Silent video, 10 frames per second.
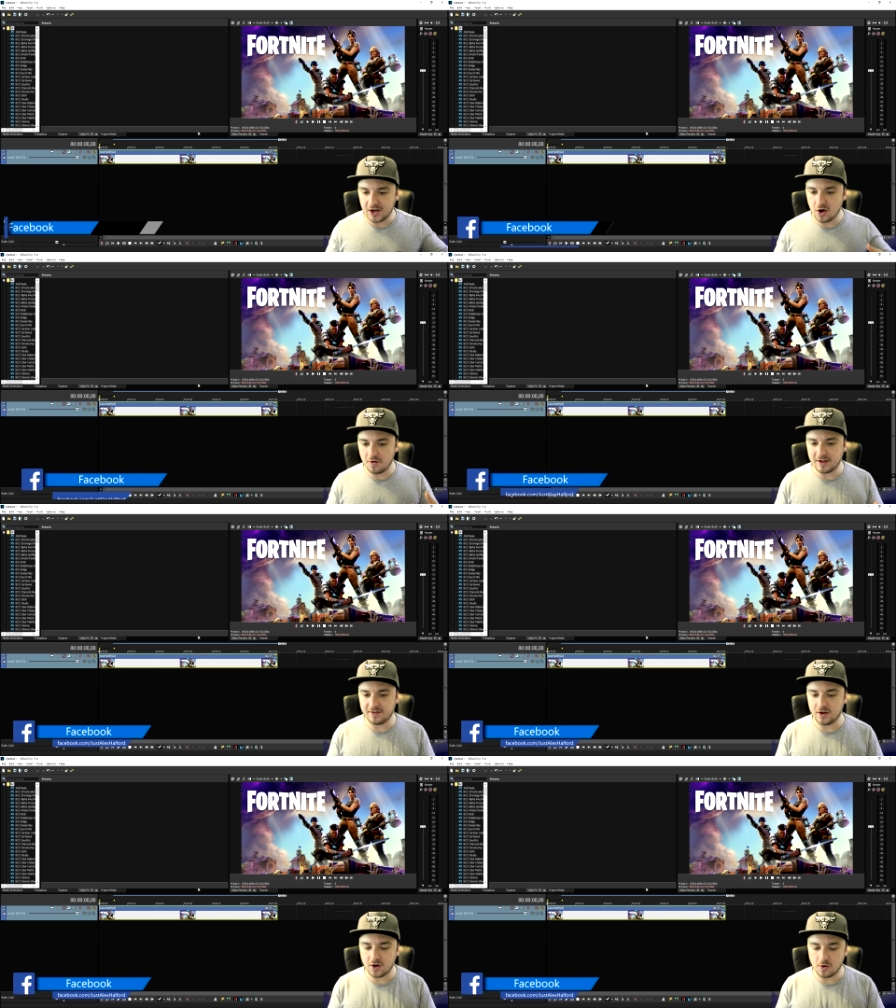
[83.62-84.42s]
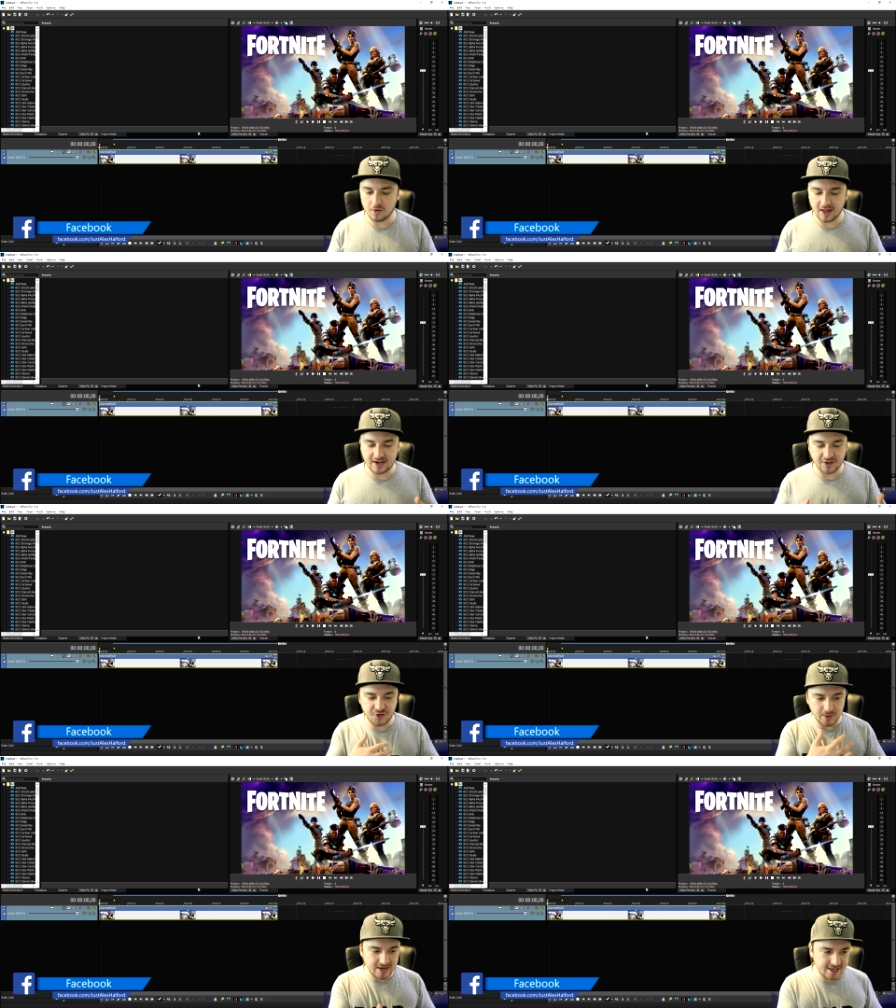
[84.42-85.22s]
You know, it, you know, like a
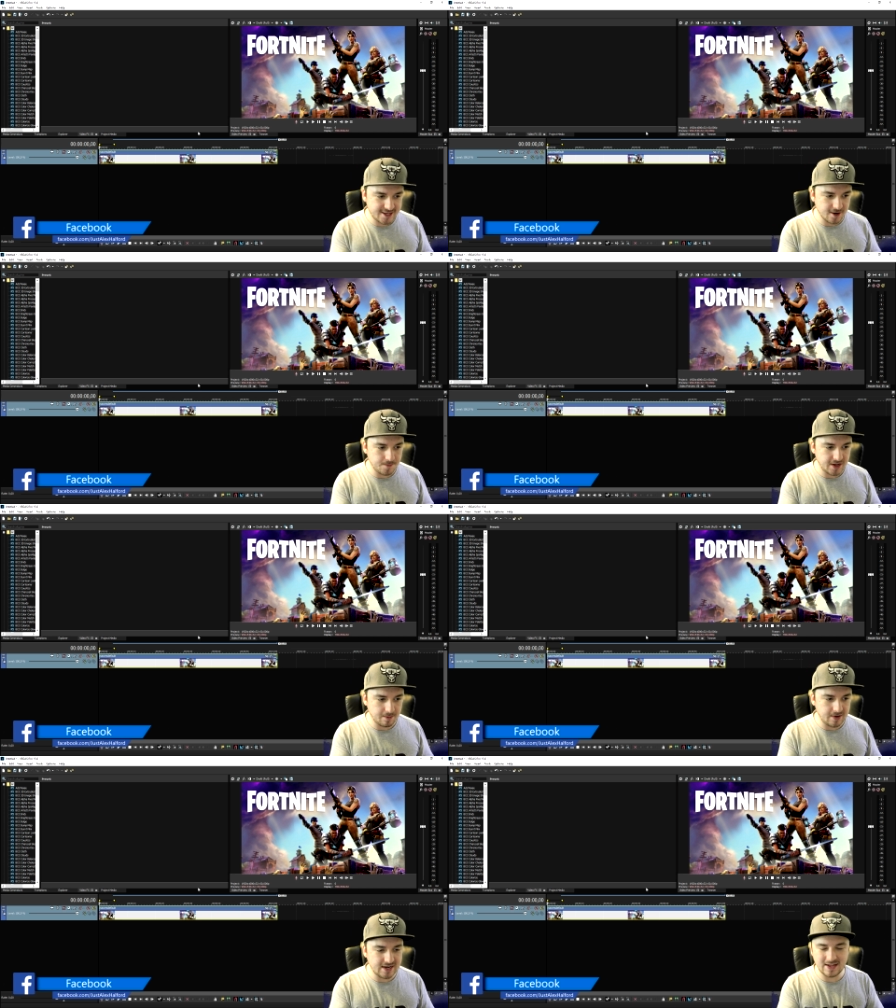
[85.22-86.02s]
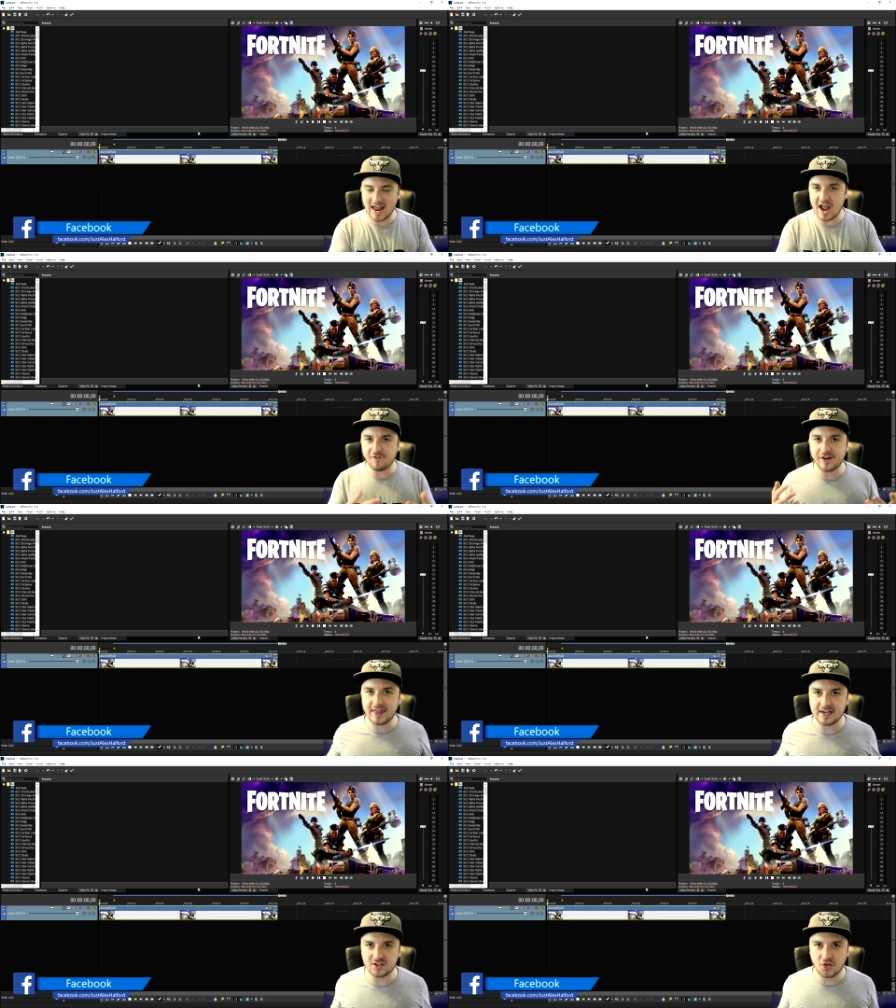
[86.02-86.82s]
3D thumbnail meaning that
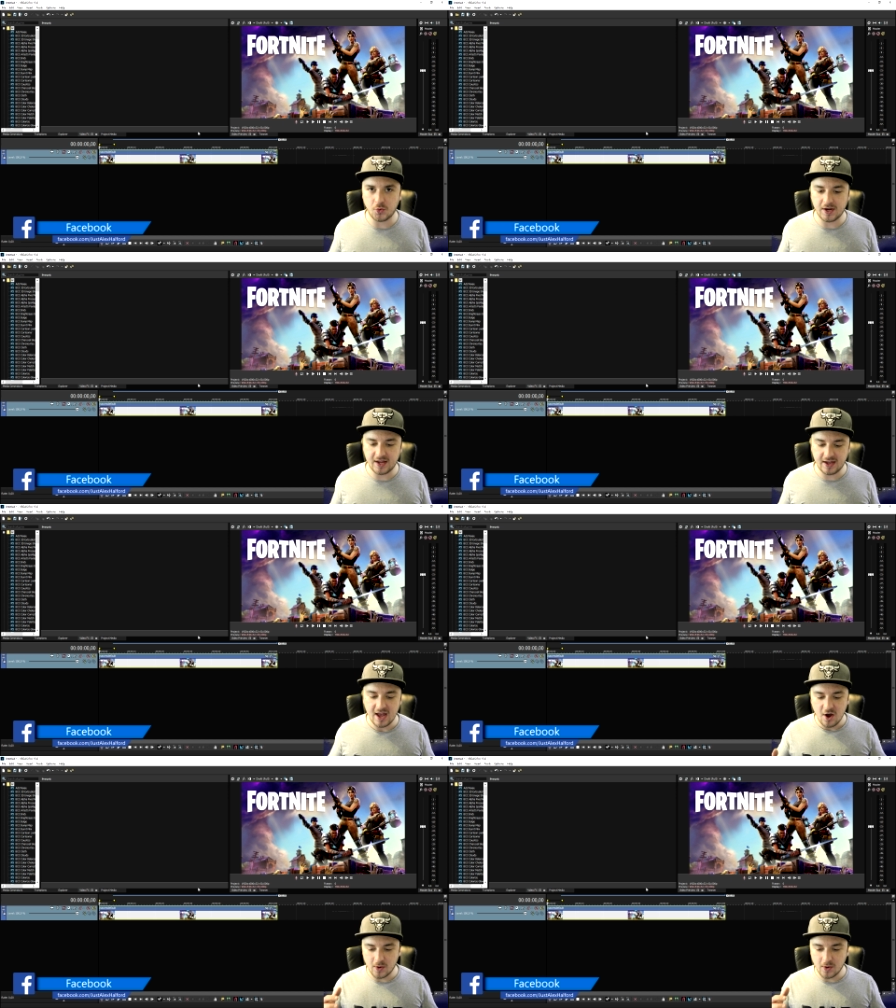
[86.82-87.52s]
everything is 3D.